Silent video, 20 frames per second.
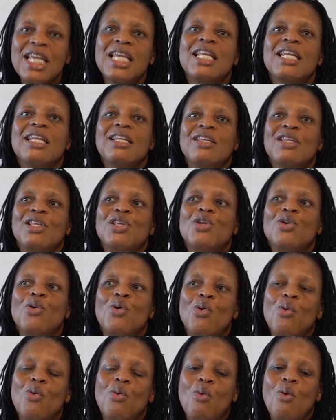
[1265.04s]
in
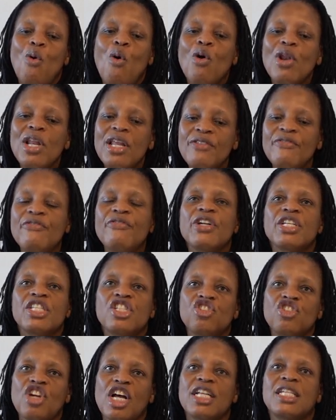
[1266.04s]
your whole
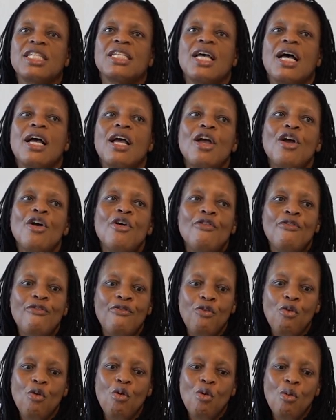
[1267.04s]
infrastructure
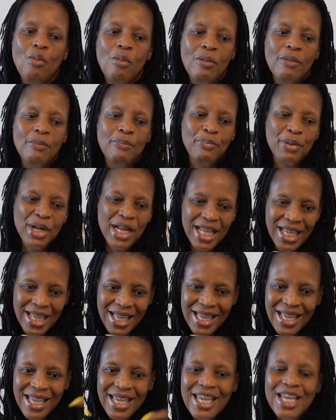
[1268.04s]
for
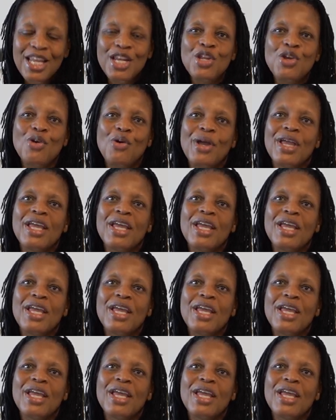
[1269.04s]
bringing in your